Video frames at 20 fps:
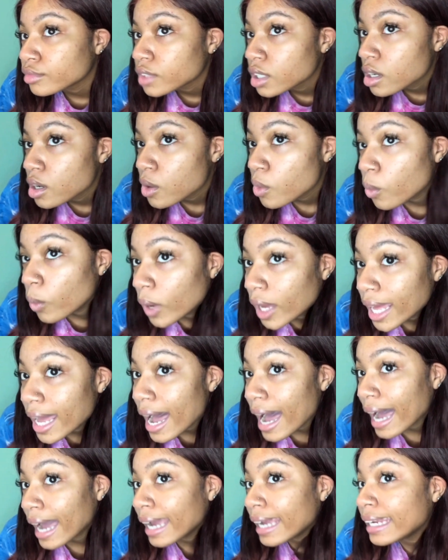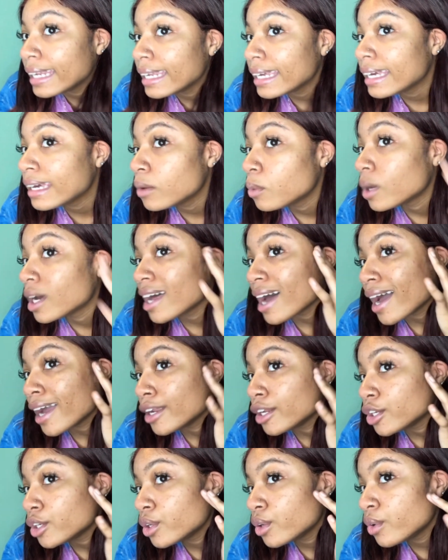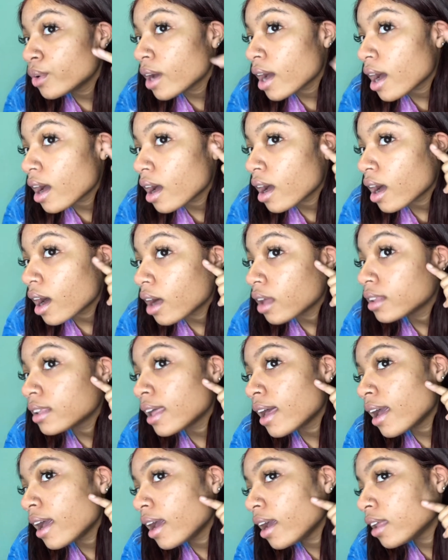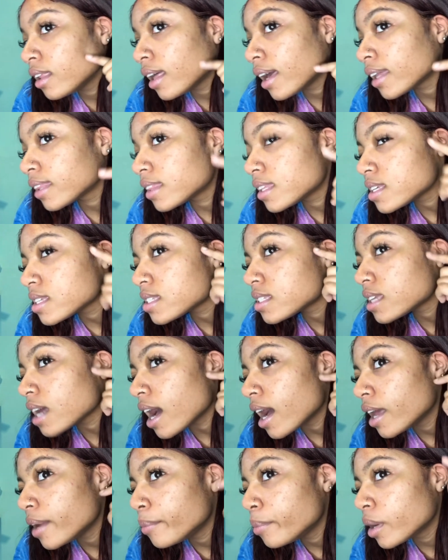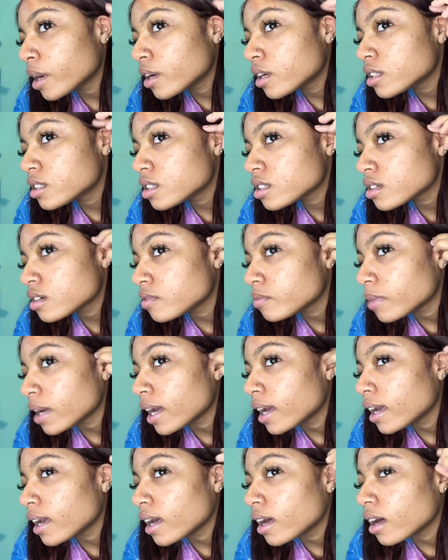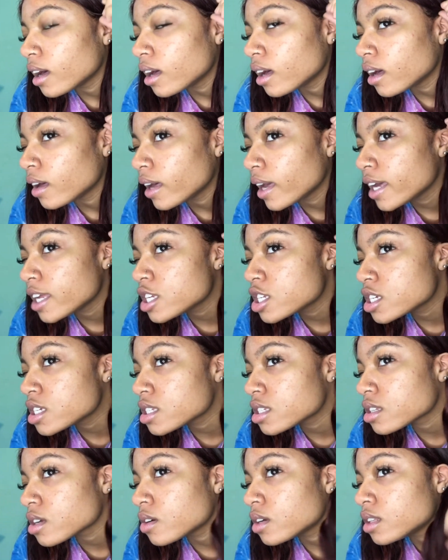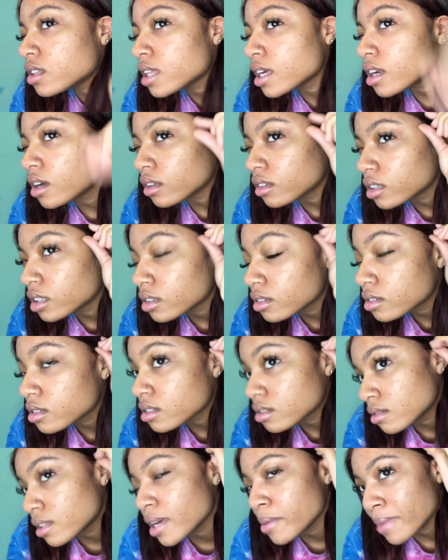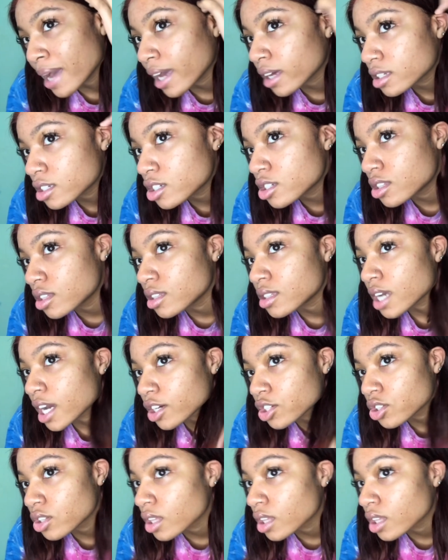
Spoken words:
What I do, I'll lay like the sideburns, my edges, so they match the texture.